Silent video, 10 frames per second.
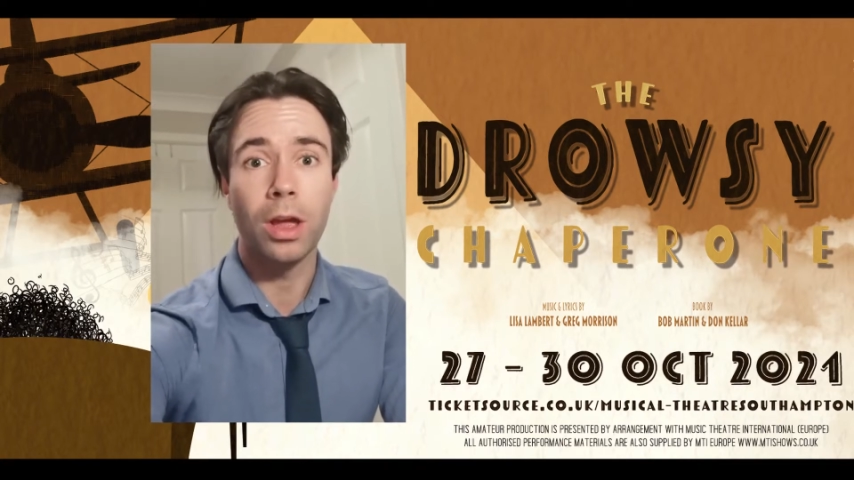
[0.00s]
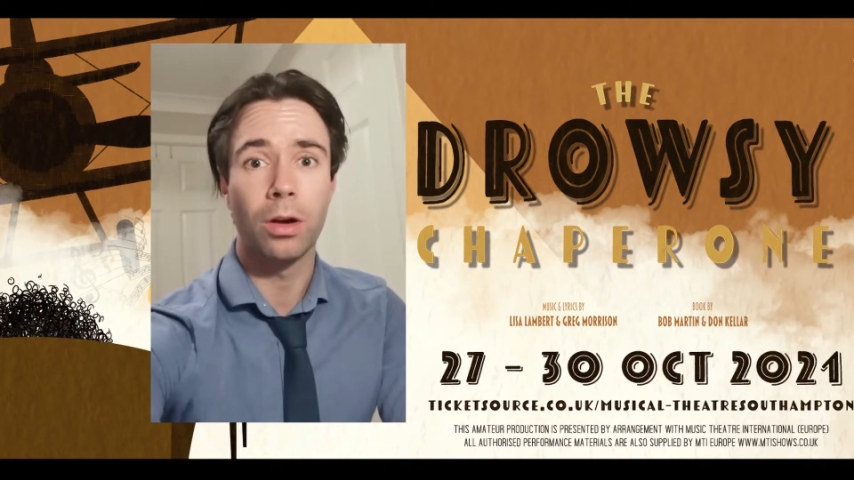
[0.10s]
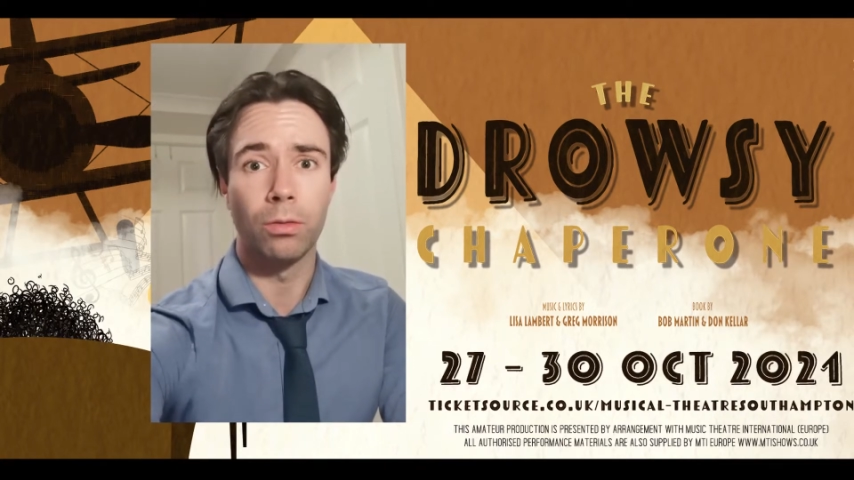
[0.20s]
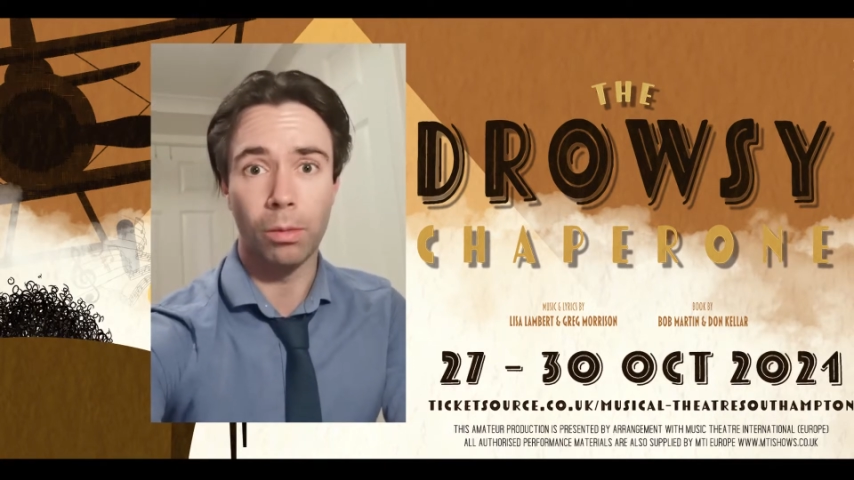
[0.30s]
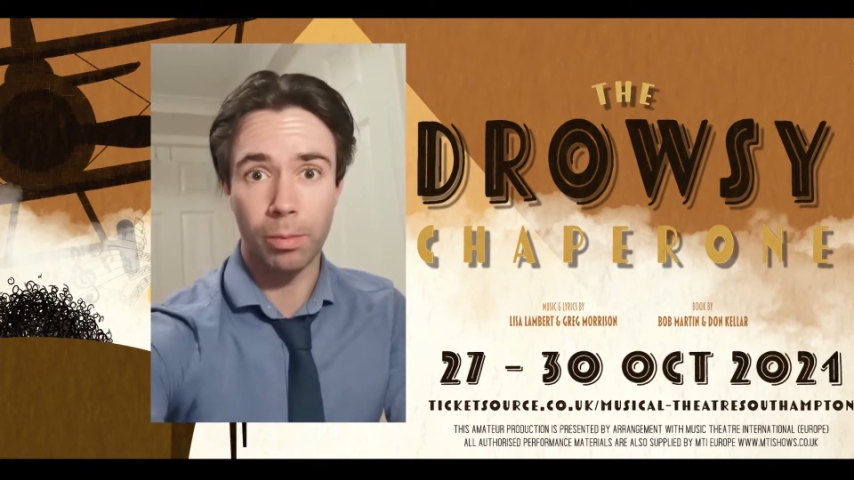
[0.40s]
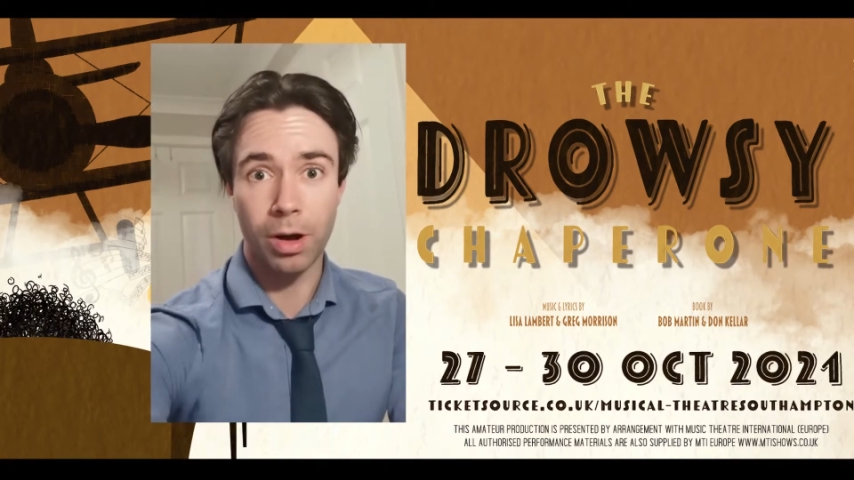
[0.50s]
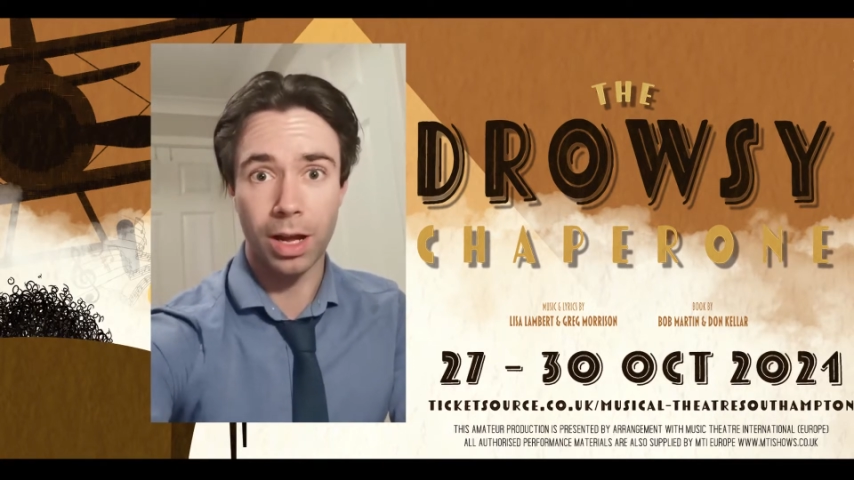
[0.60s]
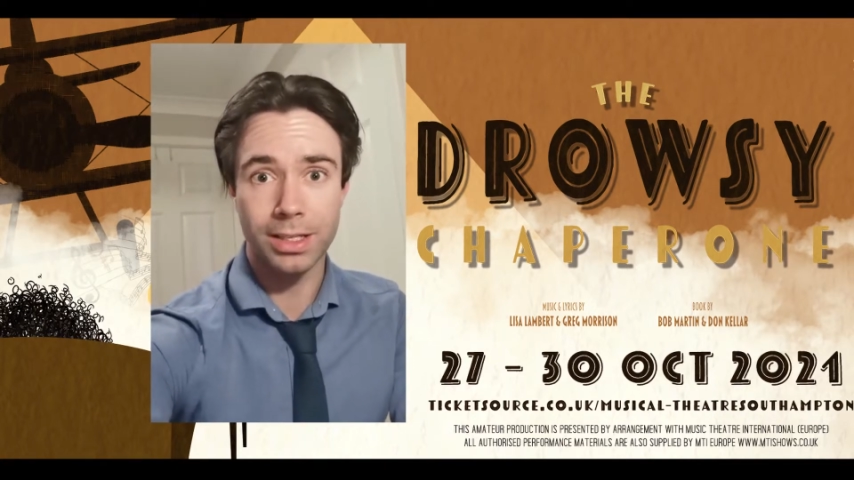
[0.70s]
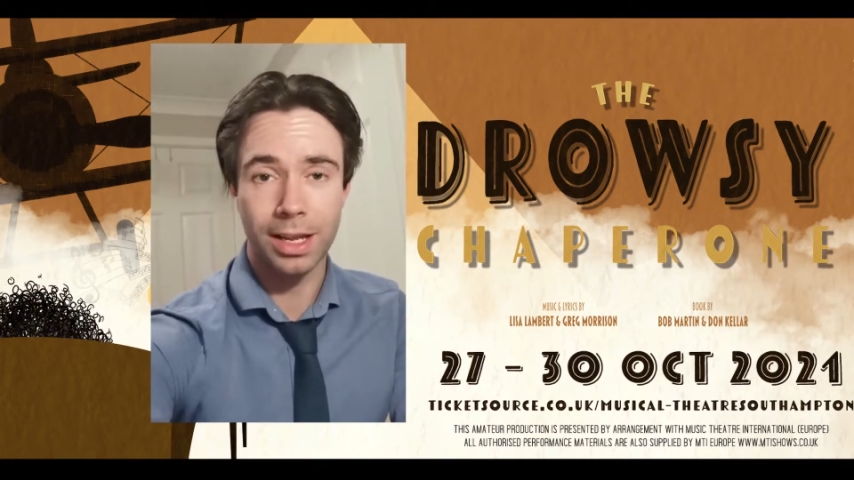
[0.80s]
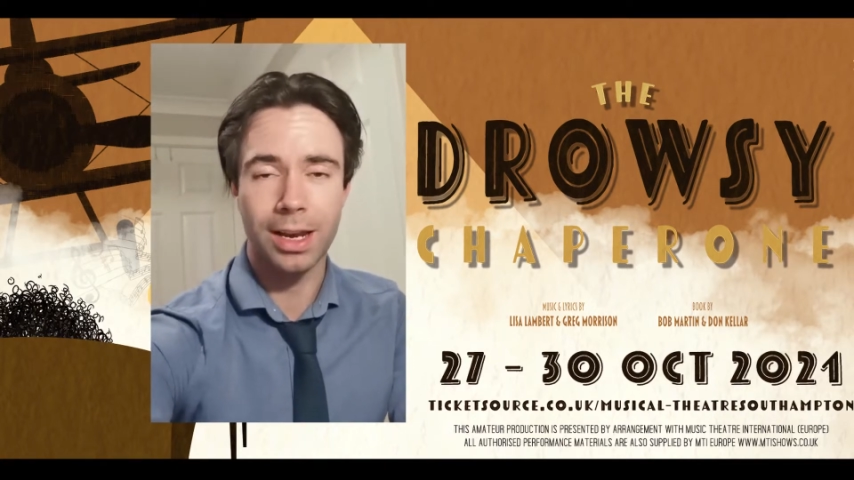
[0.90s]
Robert
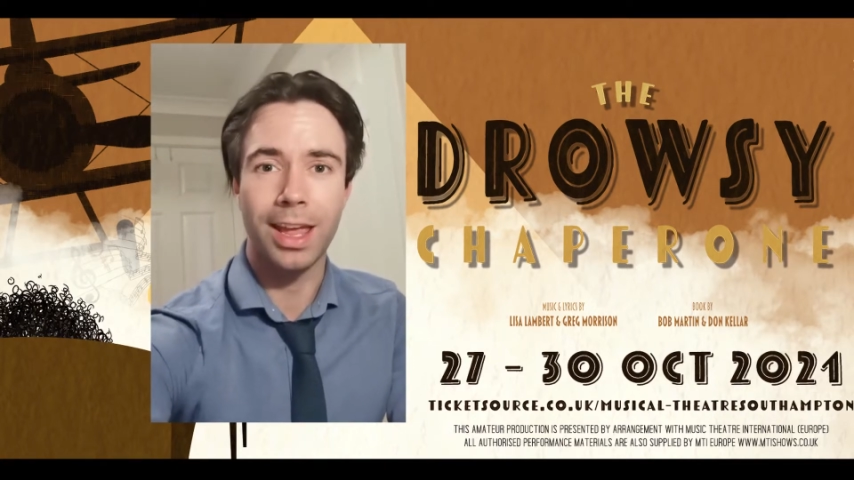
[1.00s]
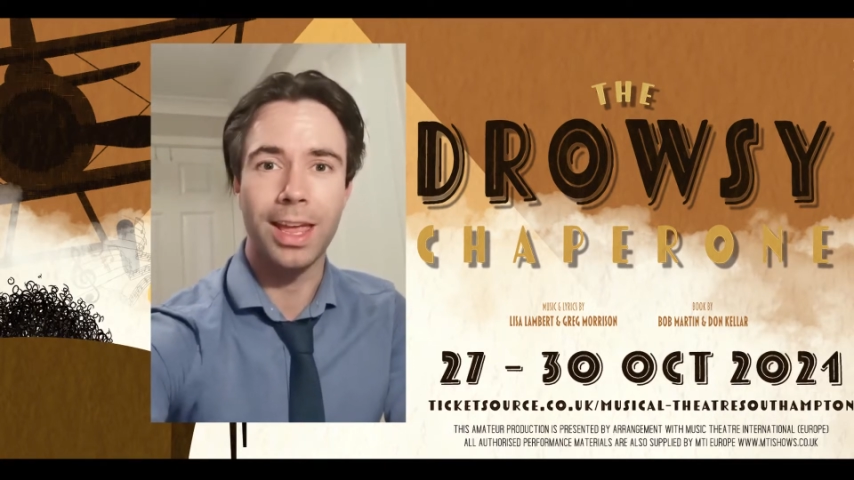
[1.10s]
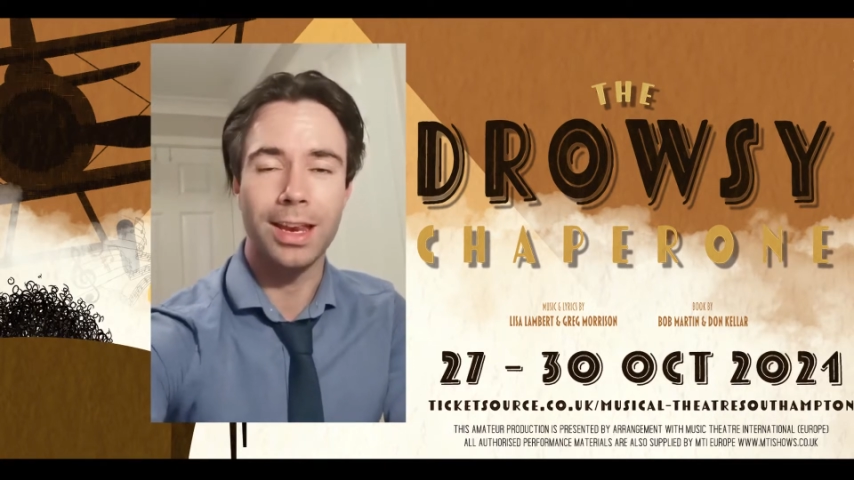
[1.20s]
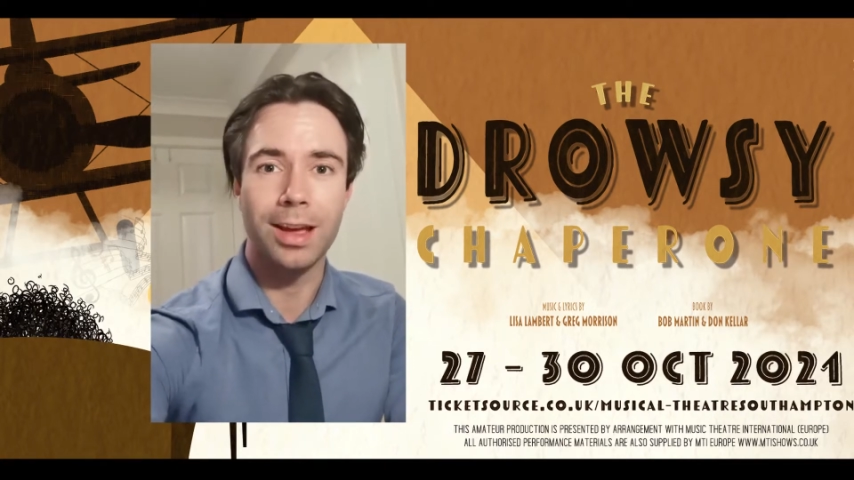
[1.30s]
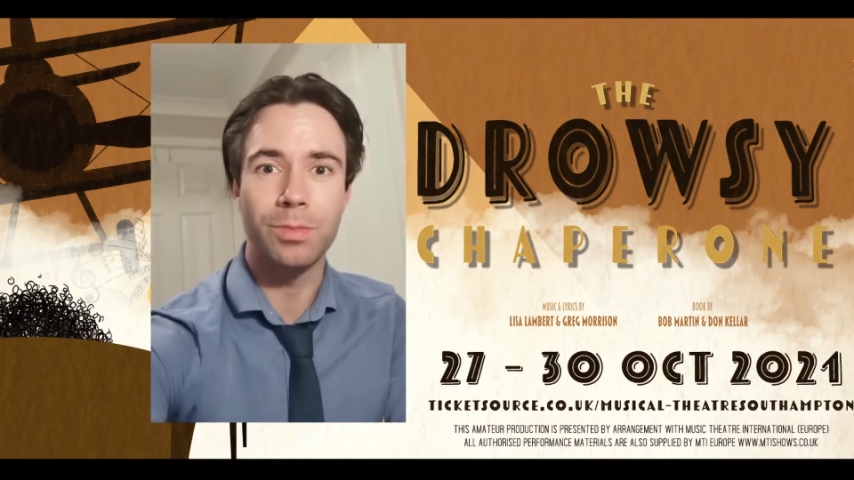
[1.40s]
Martin in